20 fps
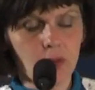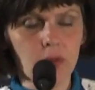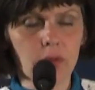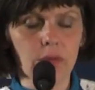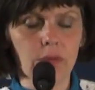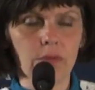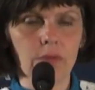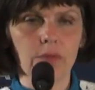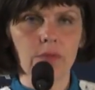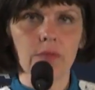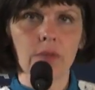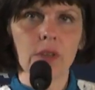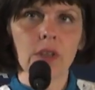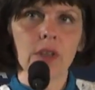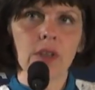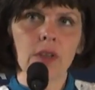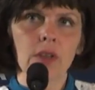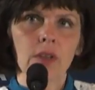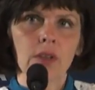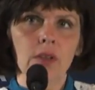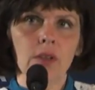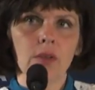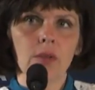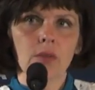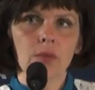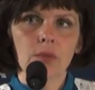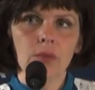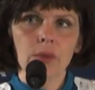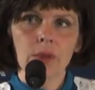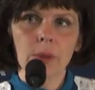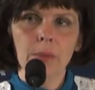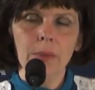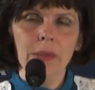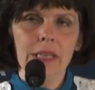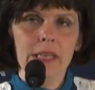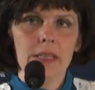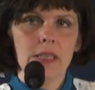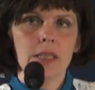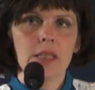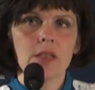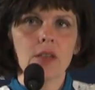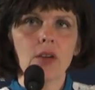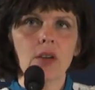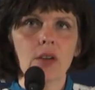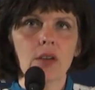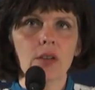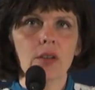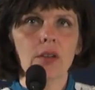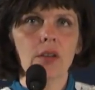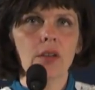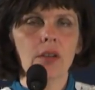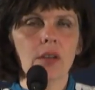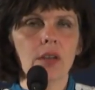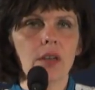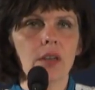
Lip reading: sort of were based on